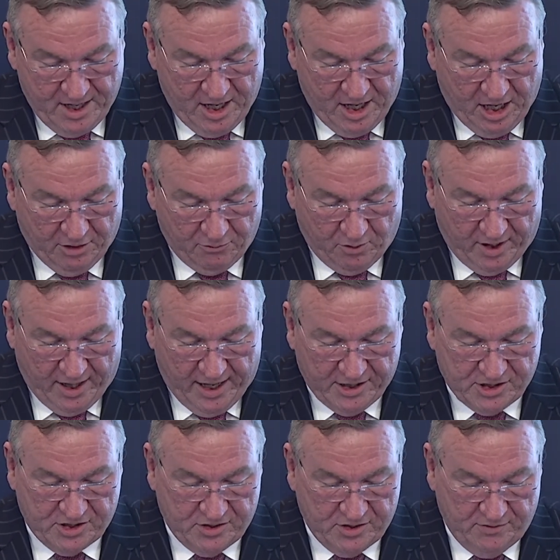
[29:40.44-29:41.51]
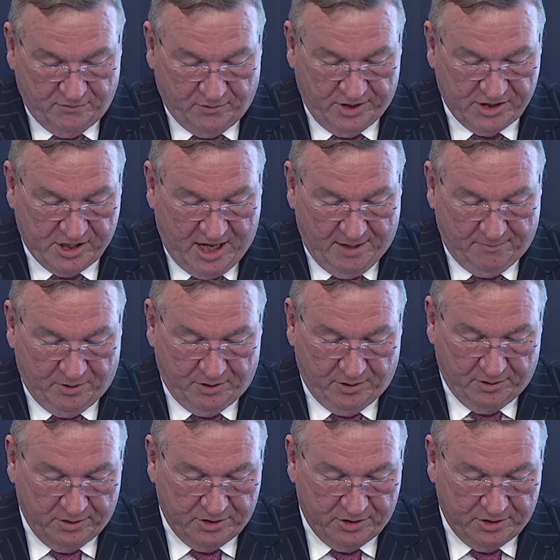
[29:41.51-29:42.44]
and relates, for example,